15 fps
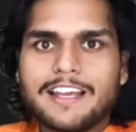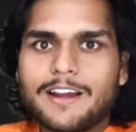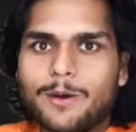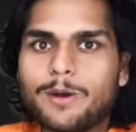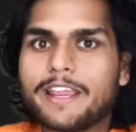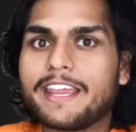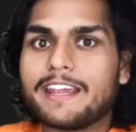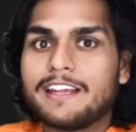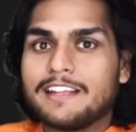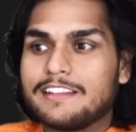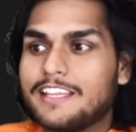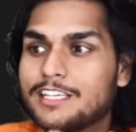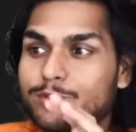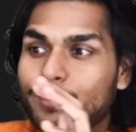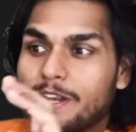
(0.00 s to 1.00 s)
okay,
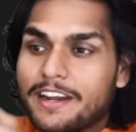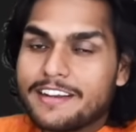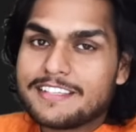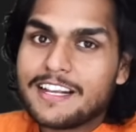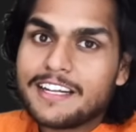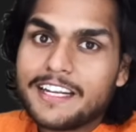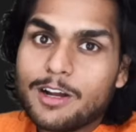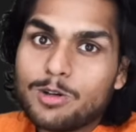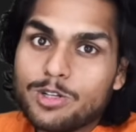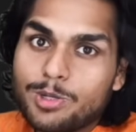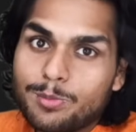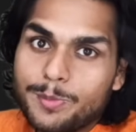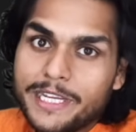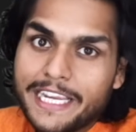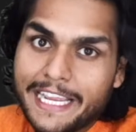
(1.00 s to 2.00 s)
this will result out to
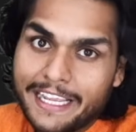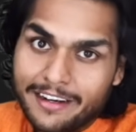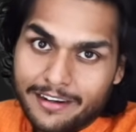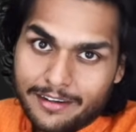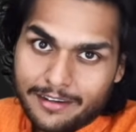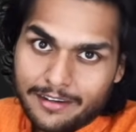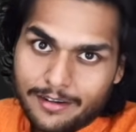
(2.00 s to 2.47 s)
be error.